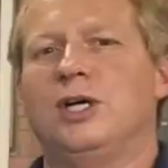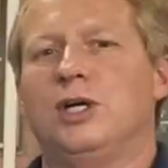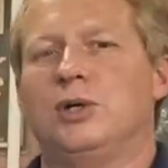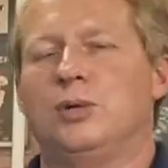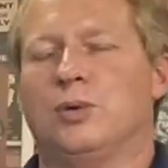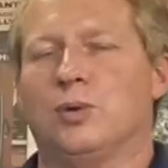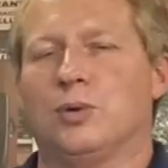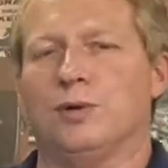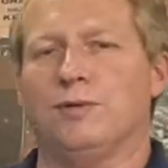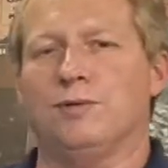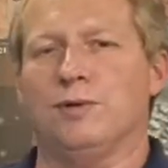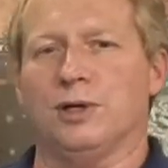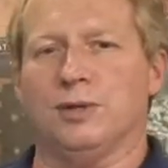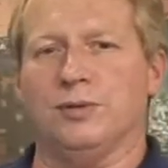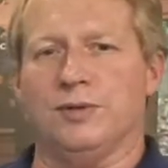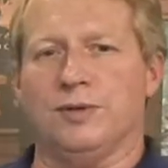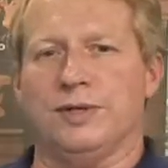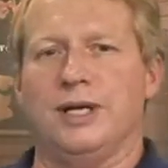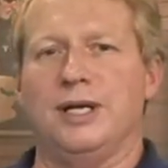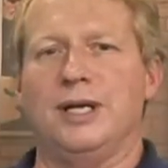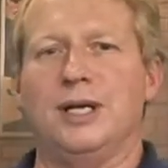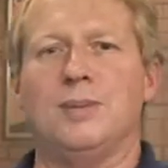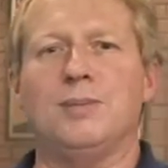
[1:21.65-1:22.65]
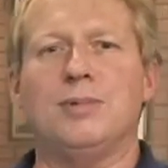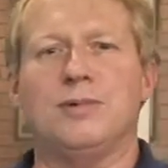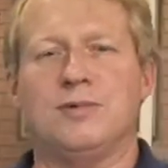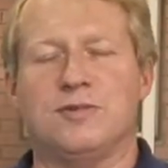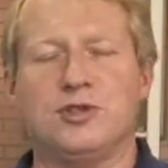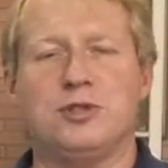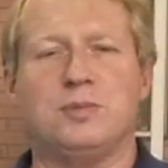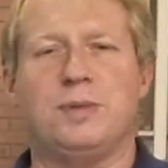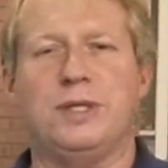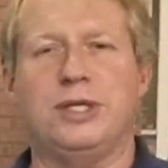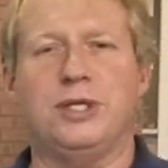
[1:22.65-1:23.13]
where we work with a number of
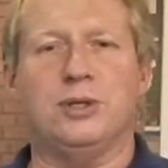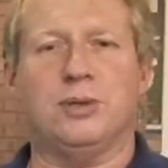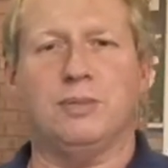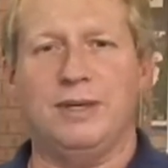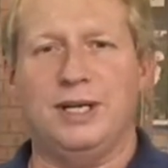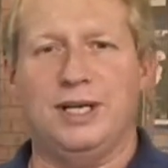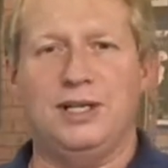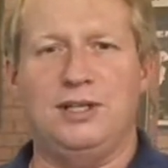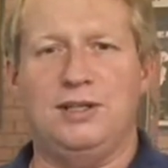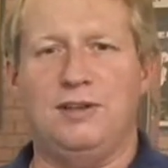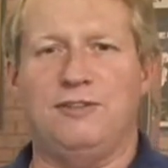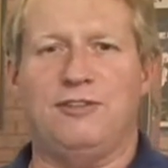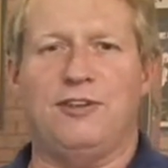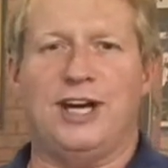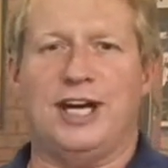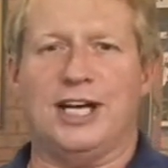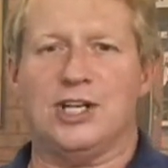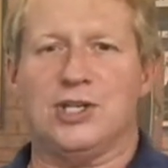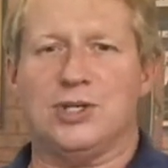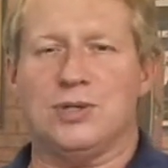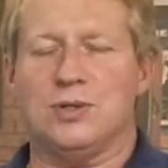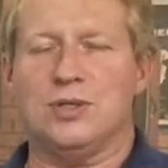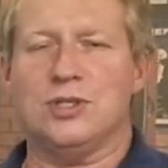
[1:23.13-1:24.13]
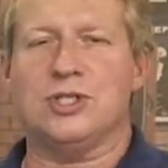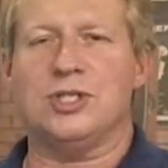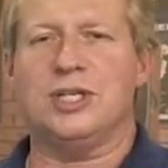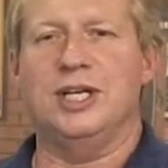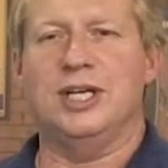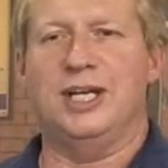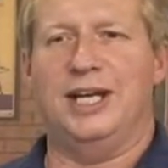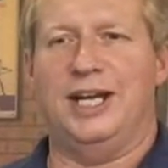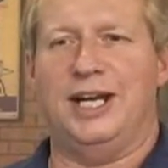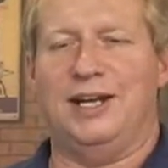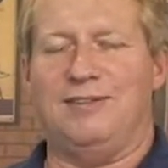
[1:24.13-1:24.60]
speaker manufacturers
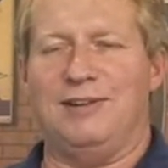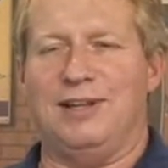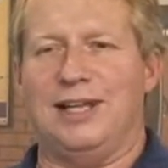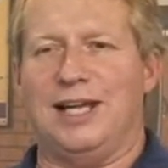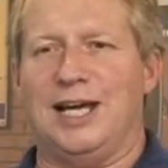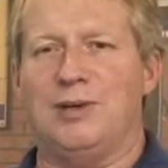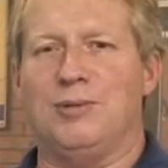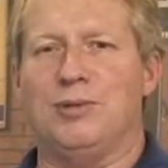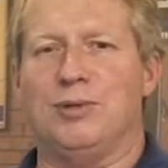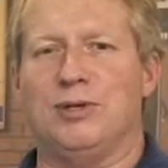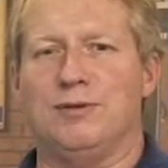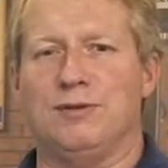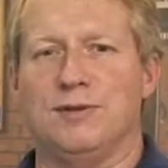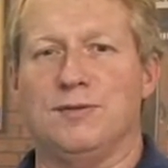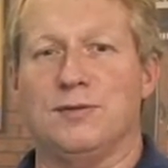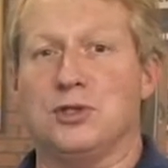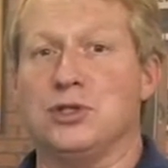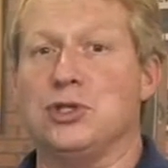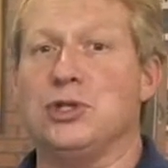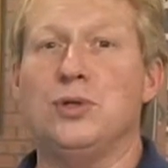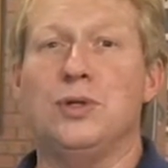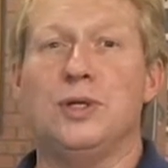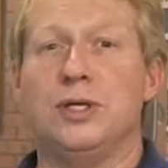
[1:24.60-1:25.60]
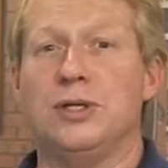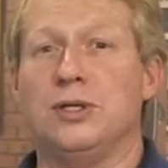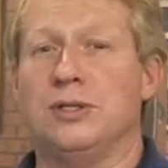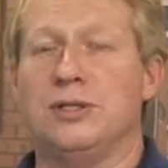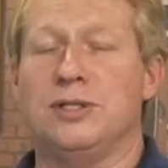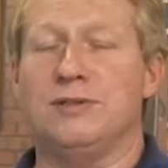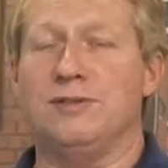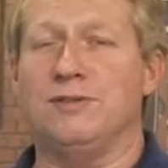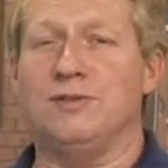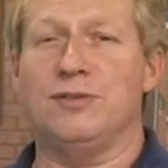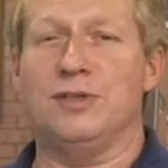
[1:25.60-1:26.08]
and have a library of over 200
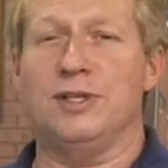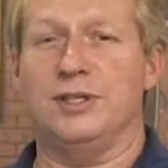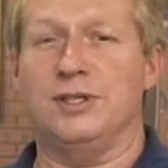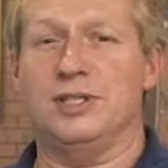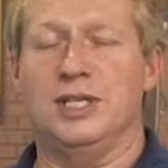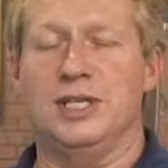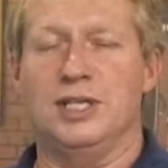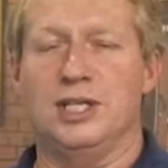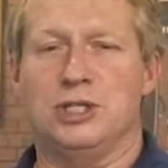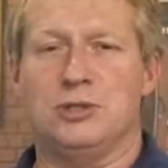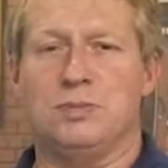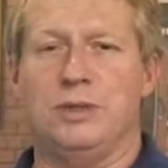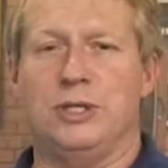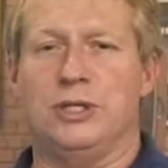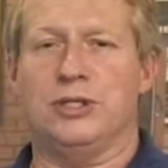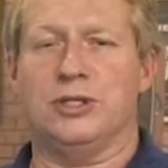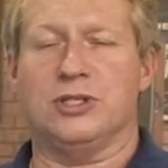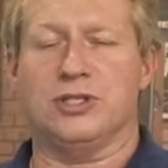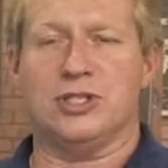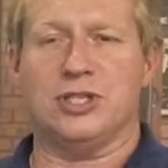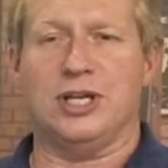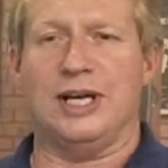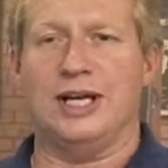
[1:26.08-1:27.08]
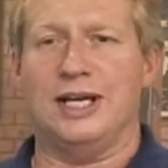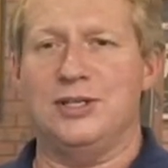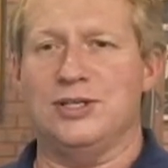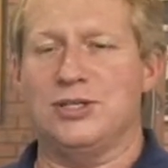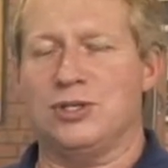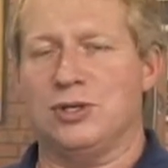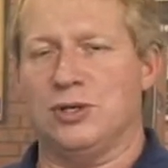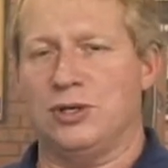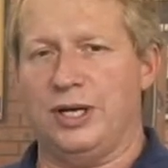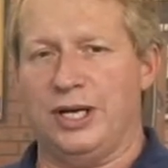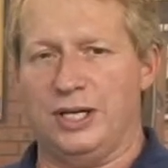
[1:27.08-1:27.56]
different speaker designs
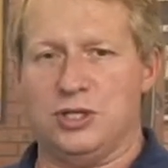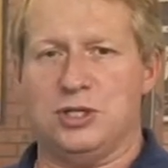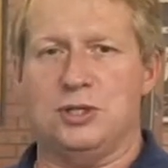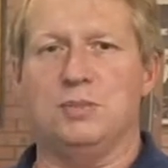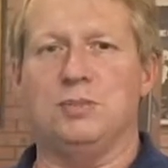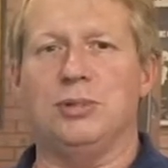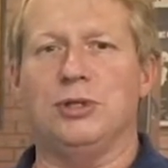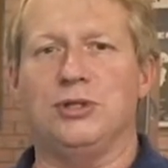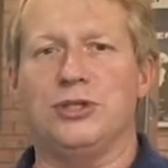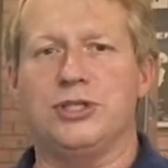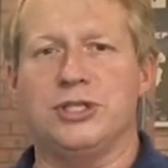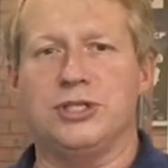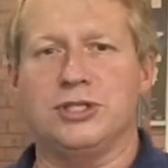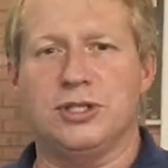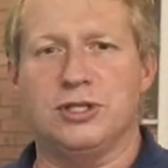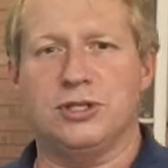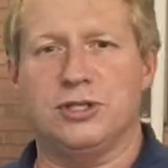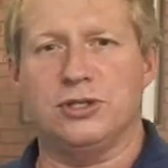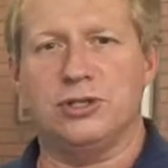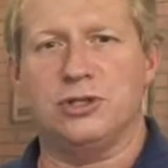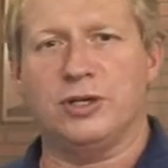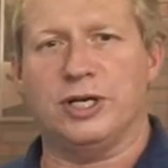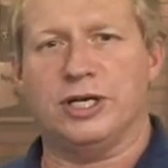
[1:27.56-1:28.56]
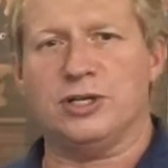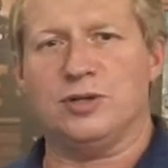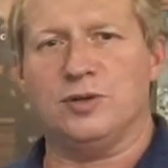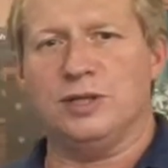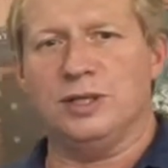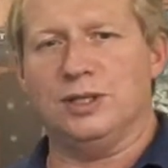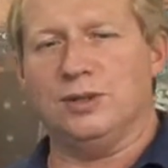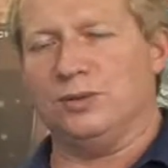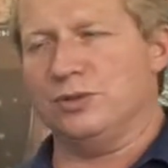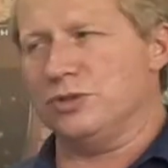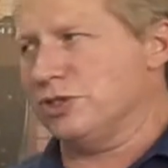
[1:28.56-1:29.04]
that are actually built into the Director
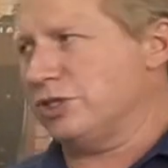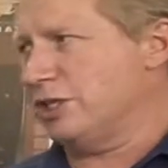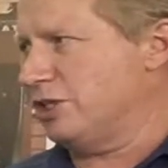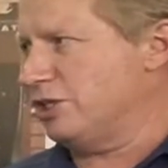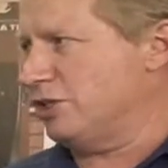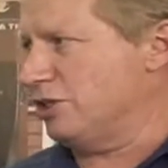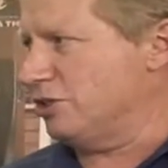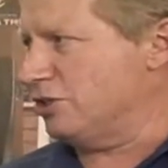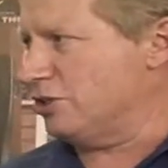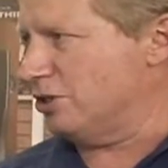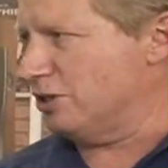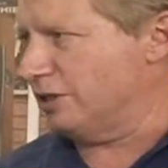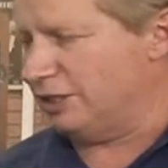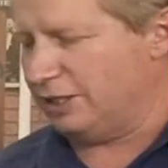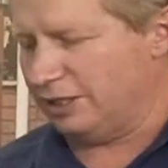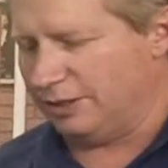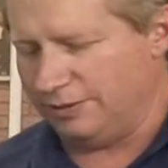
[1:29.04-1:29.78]
equalization circuit.